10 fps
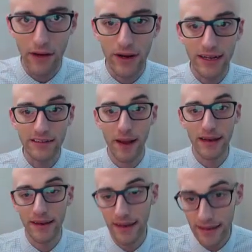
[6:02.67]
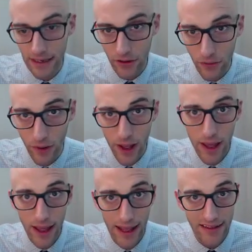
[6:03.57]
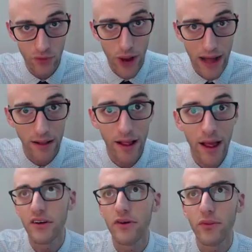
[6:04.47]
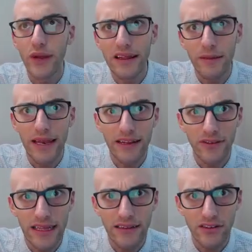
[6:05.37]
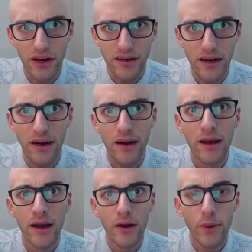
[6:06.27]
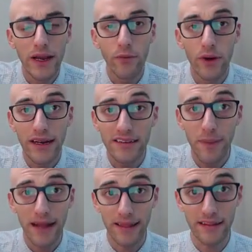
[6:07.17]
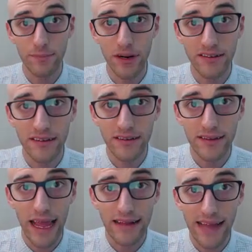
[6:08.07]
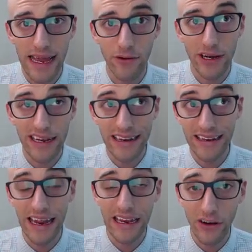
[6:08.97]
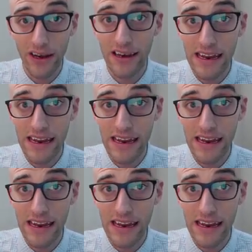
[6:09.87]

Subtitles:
that would expect to continue as well. So with weekly meetings with the instructor, we would expect that this person's anxiety would continue to